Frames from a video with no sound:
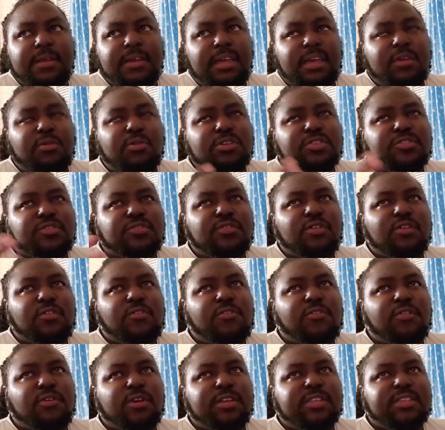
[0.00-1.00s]
it was
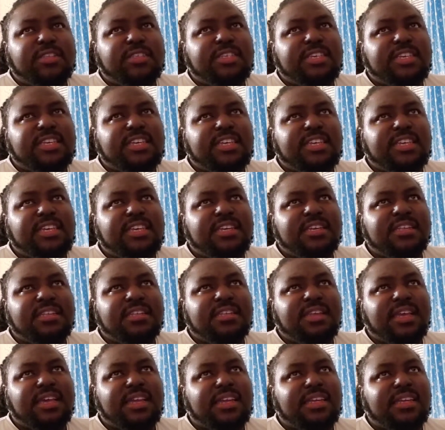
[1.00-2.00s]

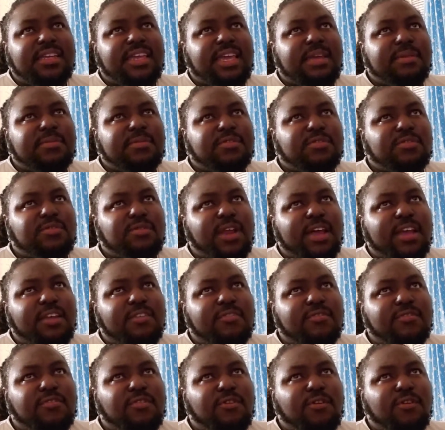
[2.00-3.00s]
$414 and it came to like
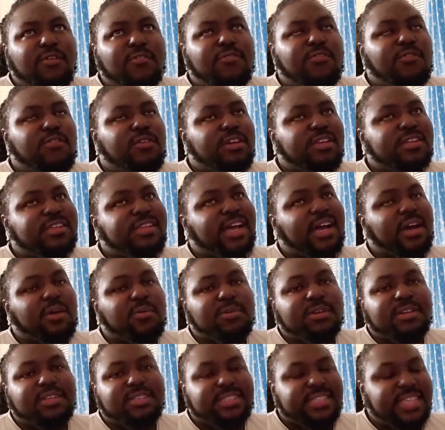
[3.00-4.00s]
$449
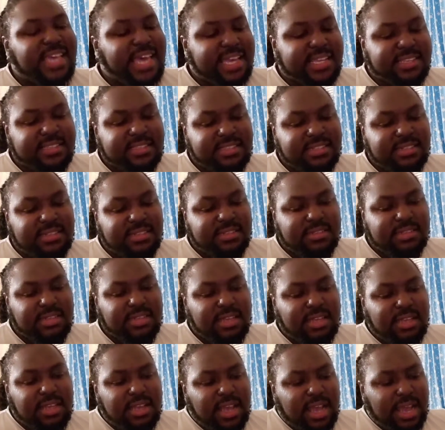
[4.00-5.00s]
with the taxes.
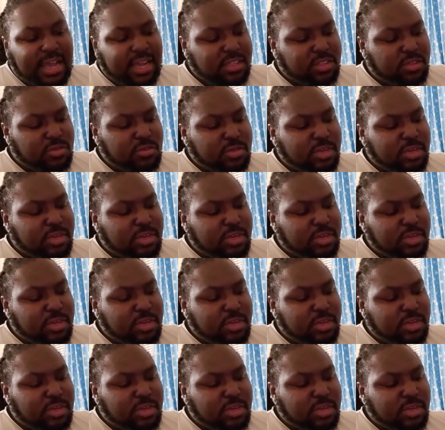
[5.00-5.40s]
I